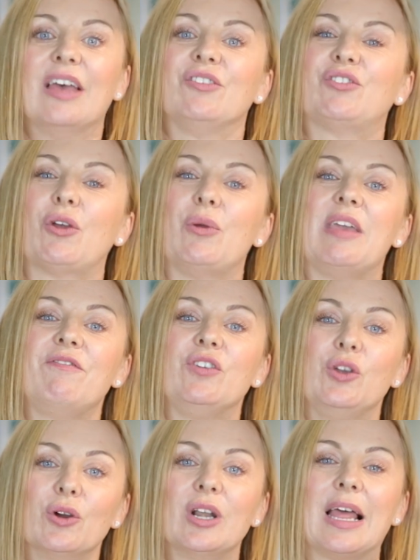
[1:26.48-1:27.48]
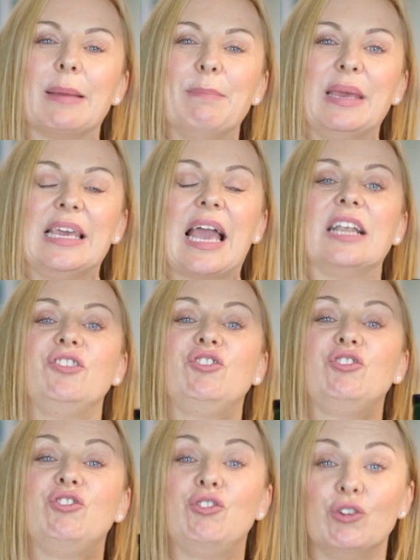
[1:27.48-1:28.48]
So if you're like me and
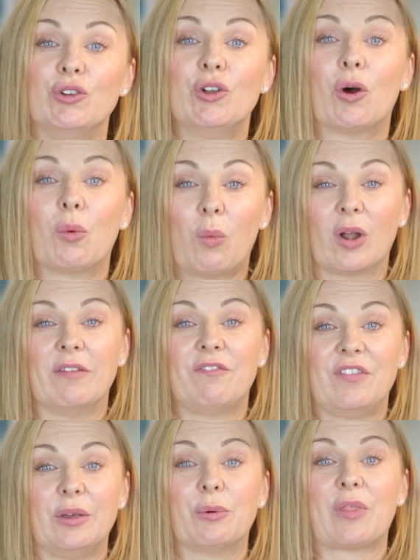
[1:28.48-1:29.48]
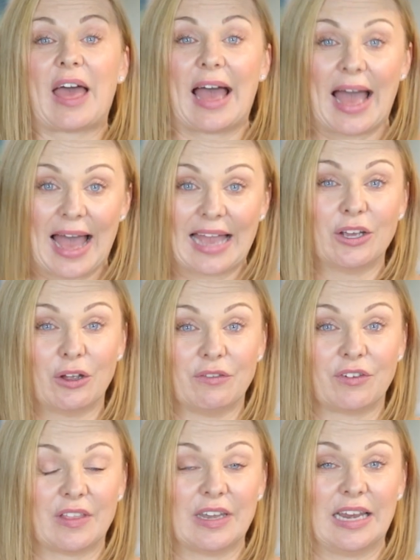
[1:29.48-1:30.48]
do not want to feel that
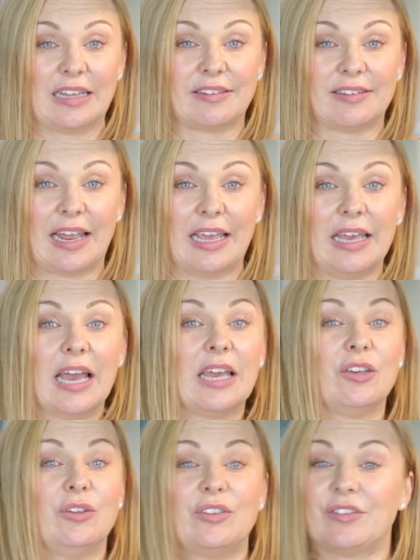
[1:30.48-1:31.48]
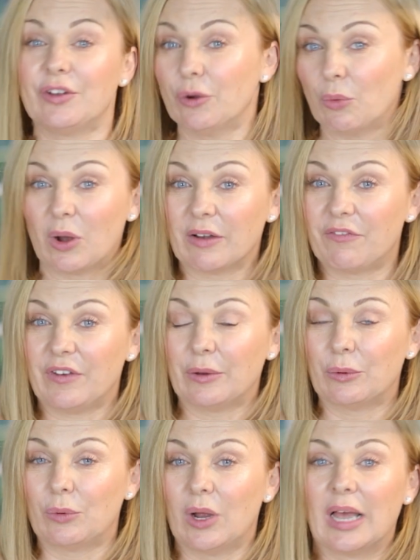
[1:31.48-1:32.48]
hangover the next day, you still want to
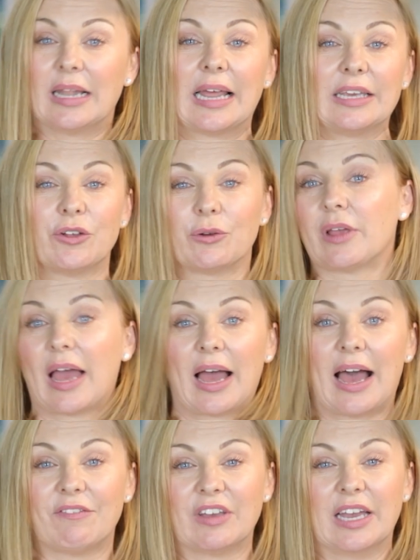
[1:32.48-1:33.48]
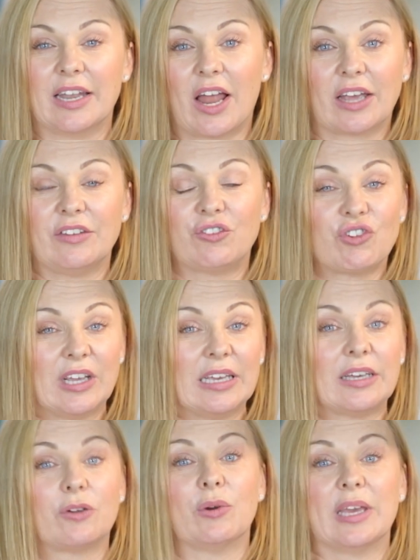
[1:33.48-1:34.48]
feel like you're having a nice
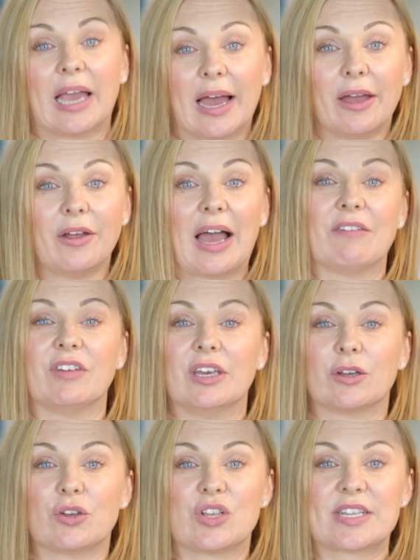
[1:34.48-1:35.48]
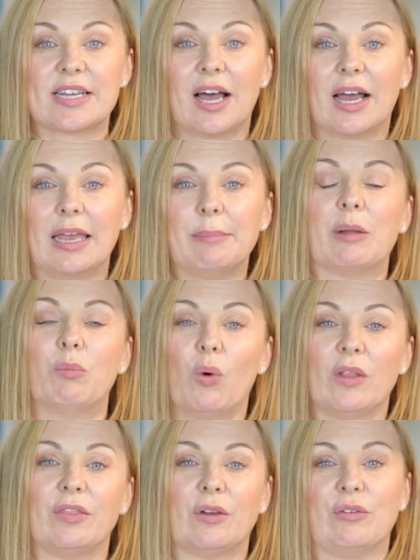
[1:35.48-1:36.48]
drink, going out, having a good time, and
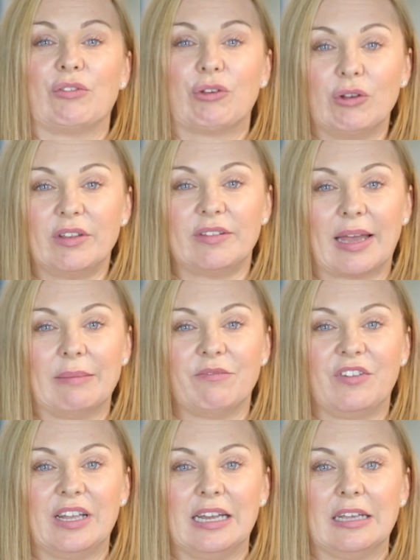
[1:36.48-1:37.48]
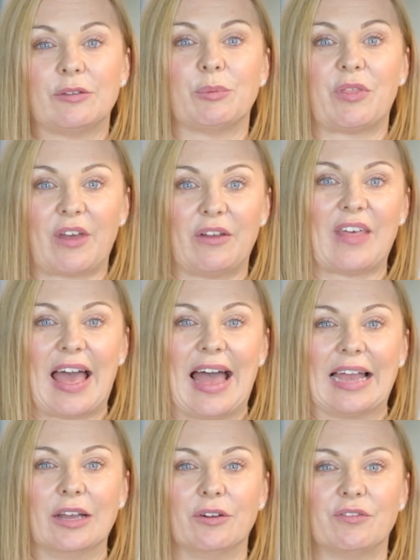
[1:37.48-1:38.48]
want those good time feelings without the
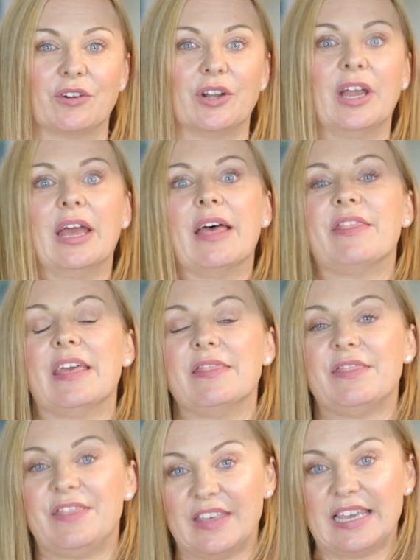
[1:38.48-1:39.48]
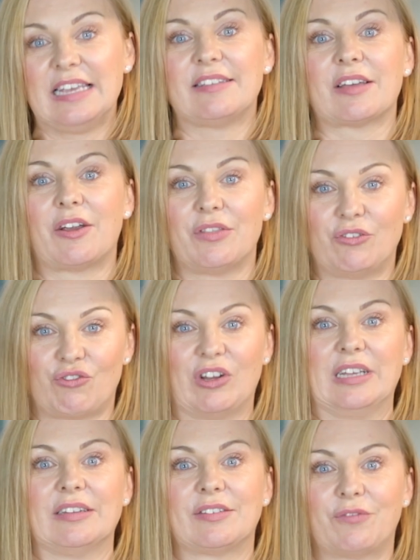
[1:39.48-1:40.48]
hangover, then these are the
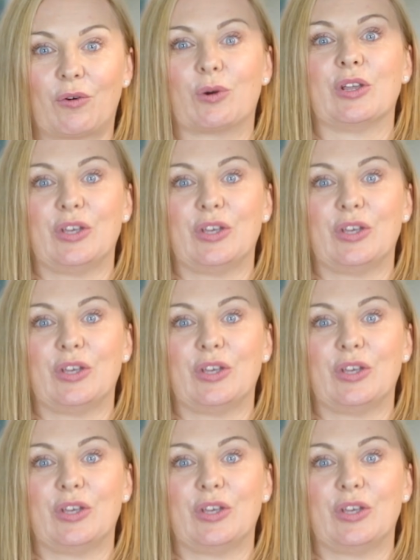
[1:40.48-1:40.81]
drinks for